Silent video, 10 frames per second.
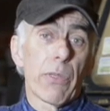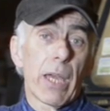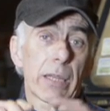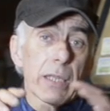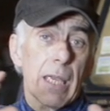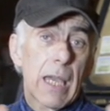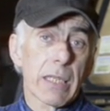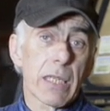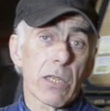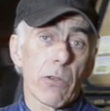that the
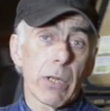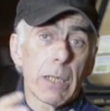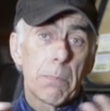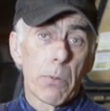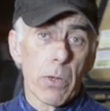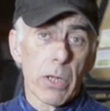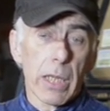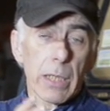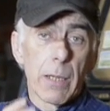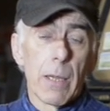gas is already
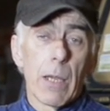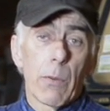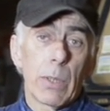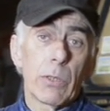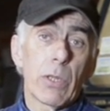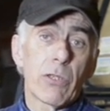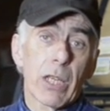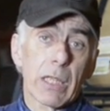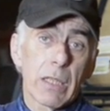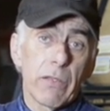burning, when you
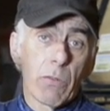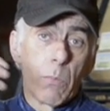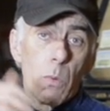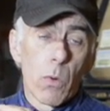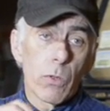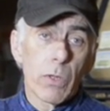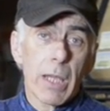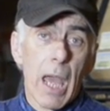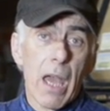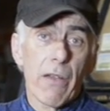inject even more,
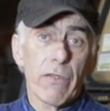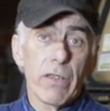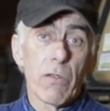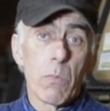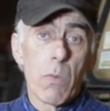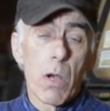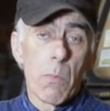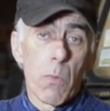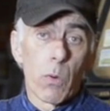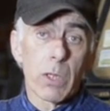you have even a
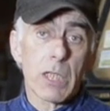more